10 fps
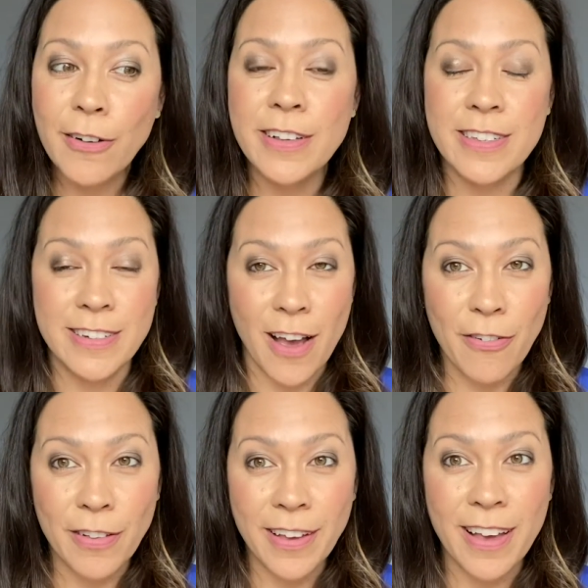is
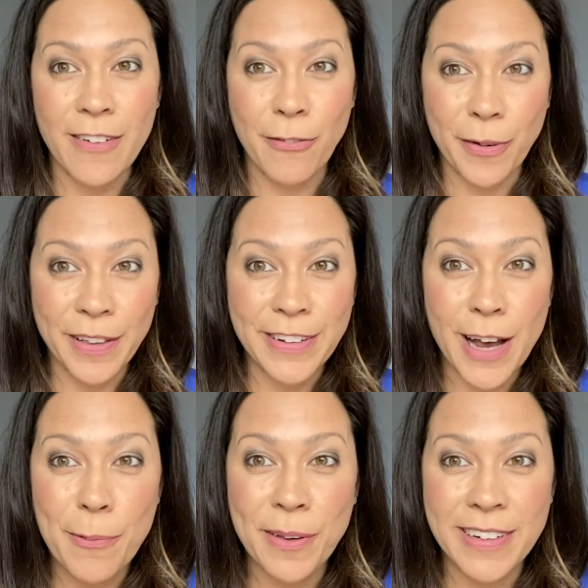definitely a really
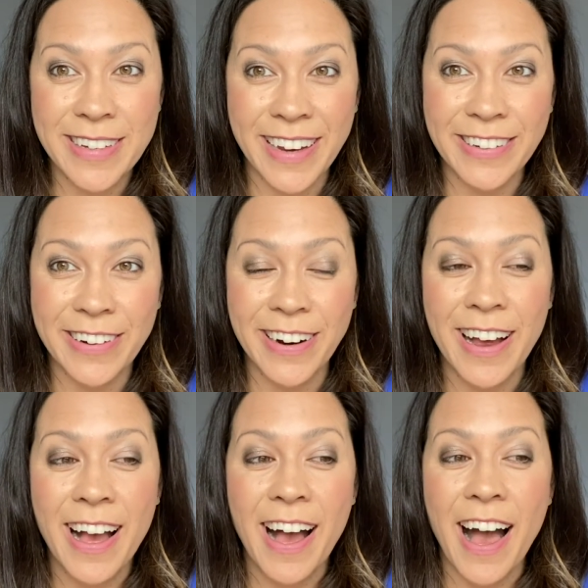top contender.
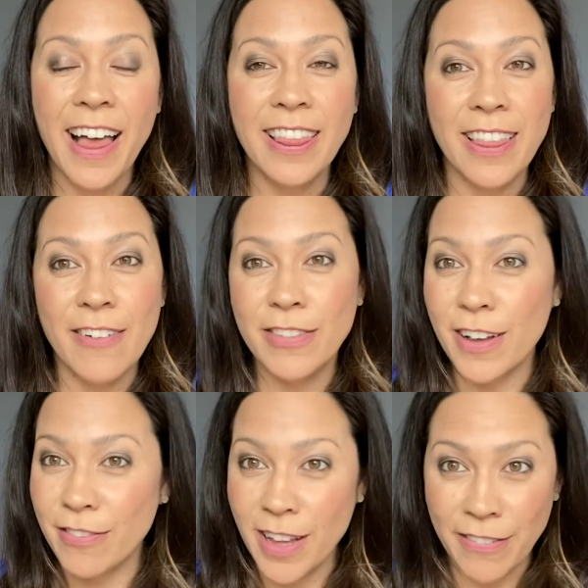I love,
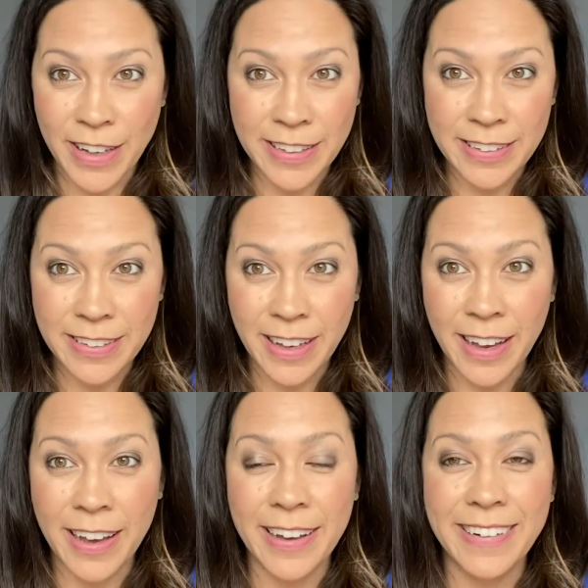love, love it.
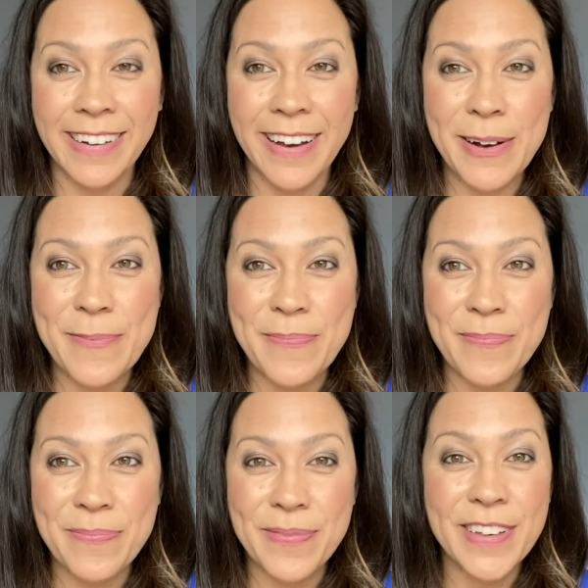And um,
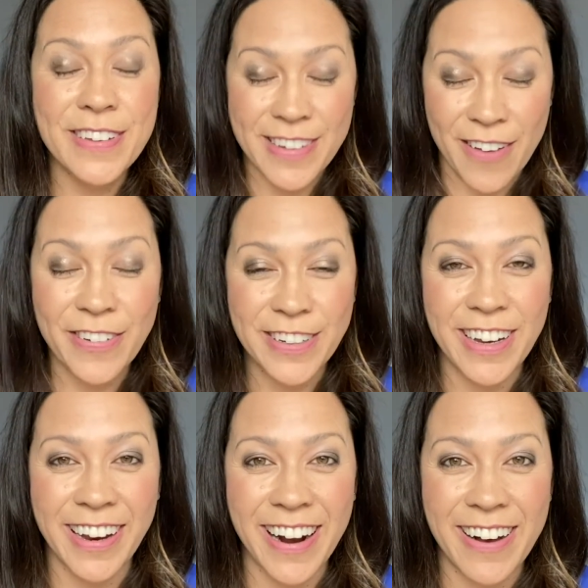you should definitely
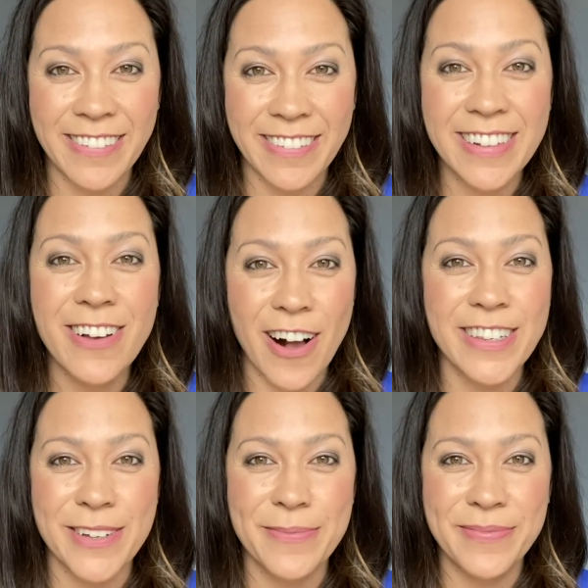check it out. It's
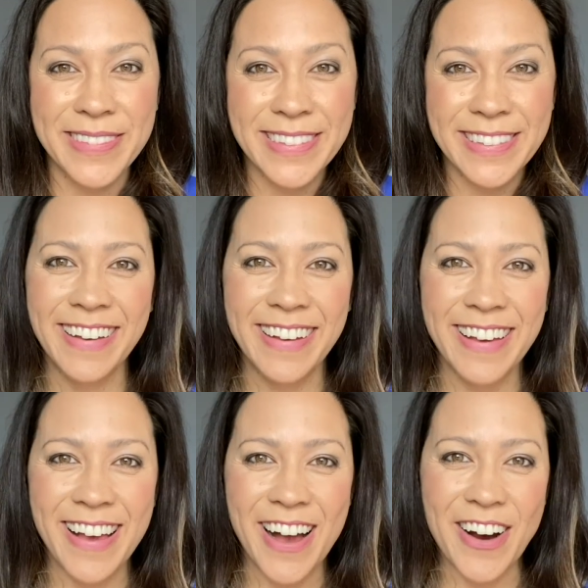awesome.
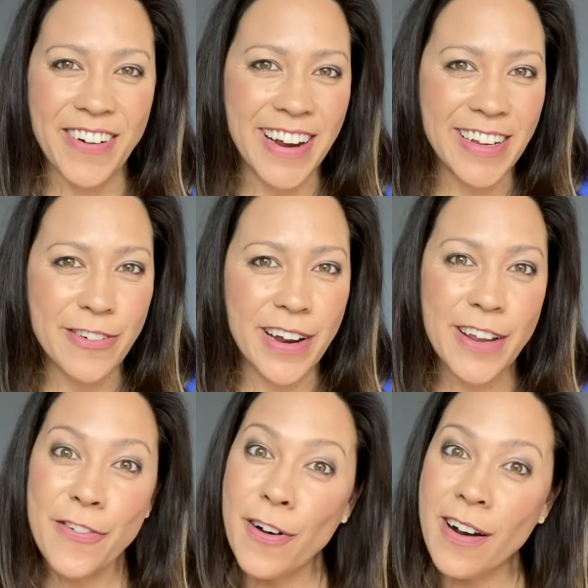All right, you
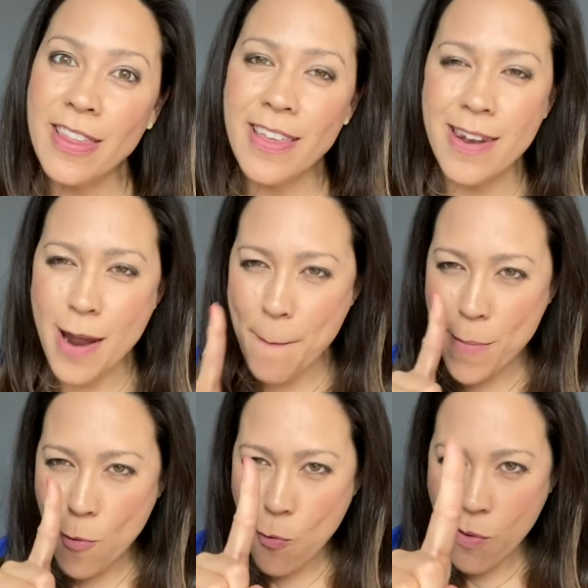ready for it? The
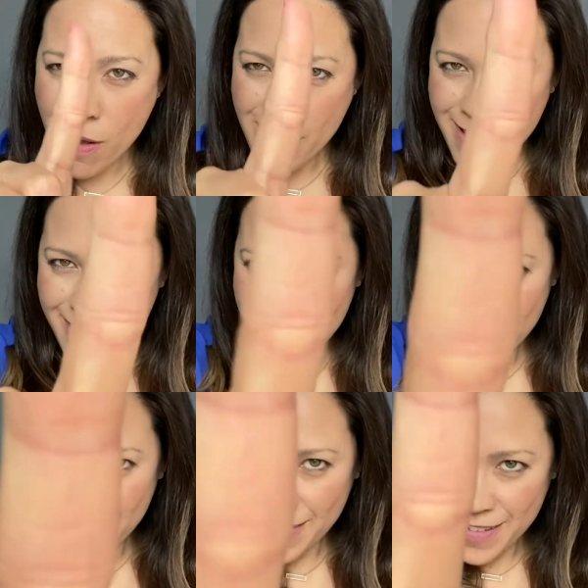number
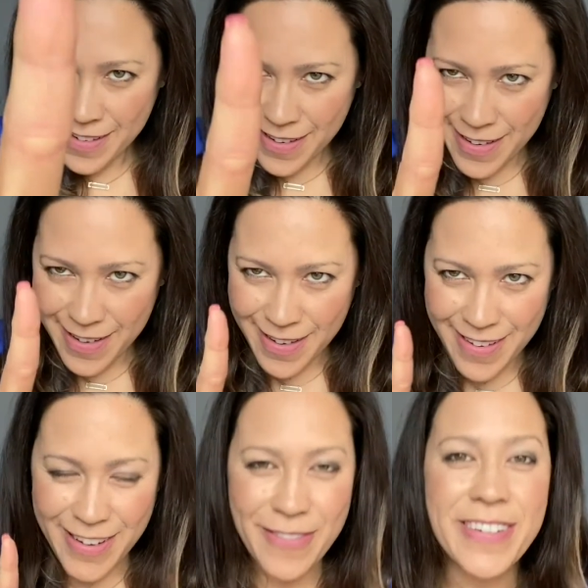
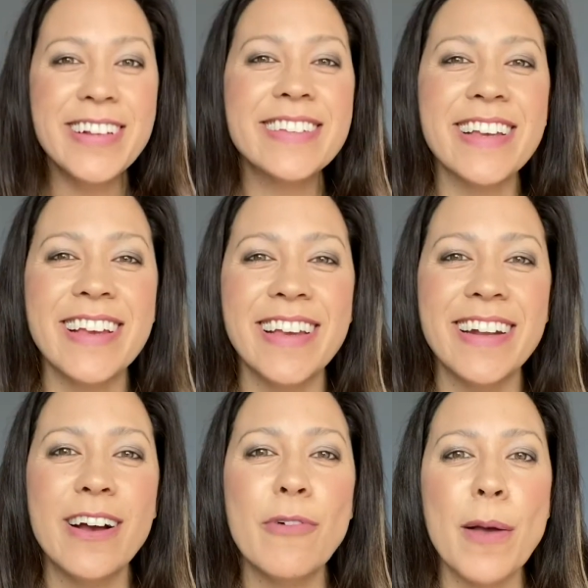one
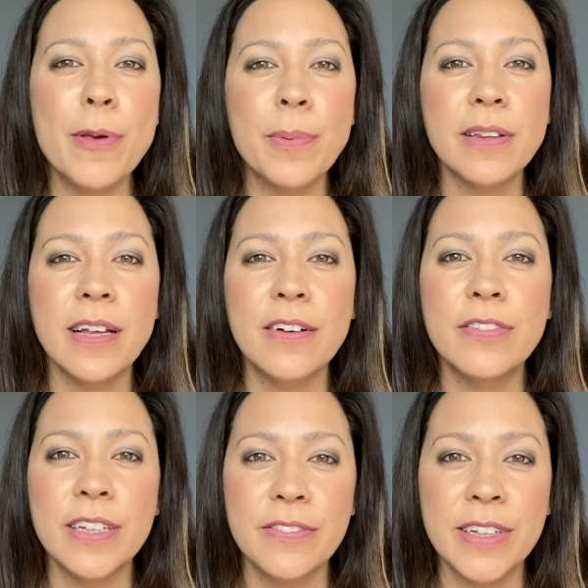reason why people
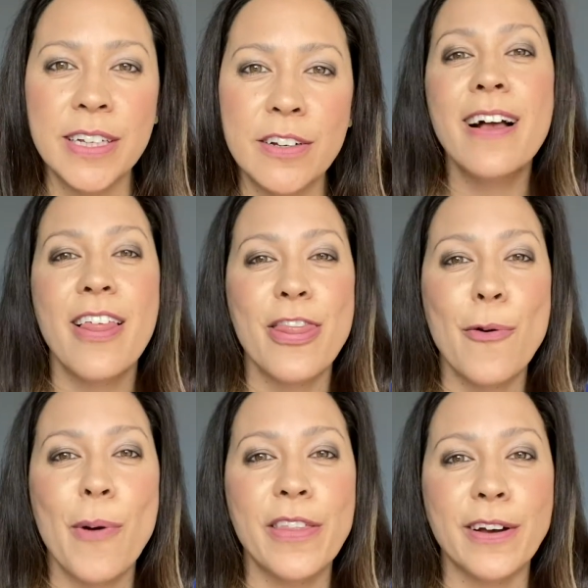love living here,
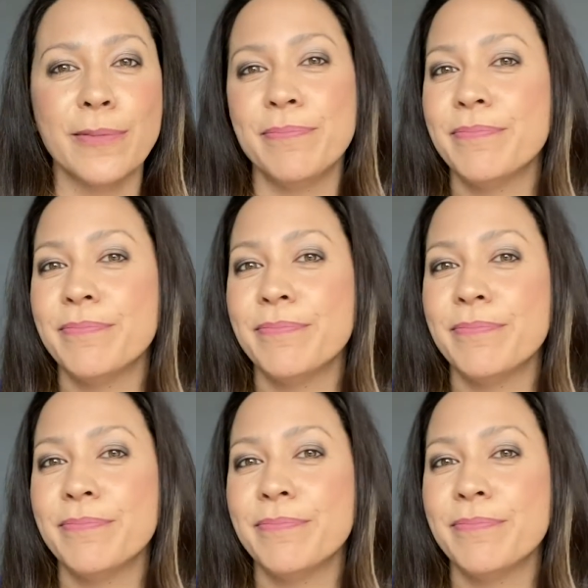the weather.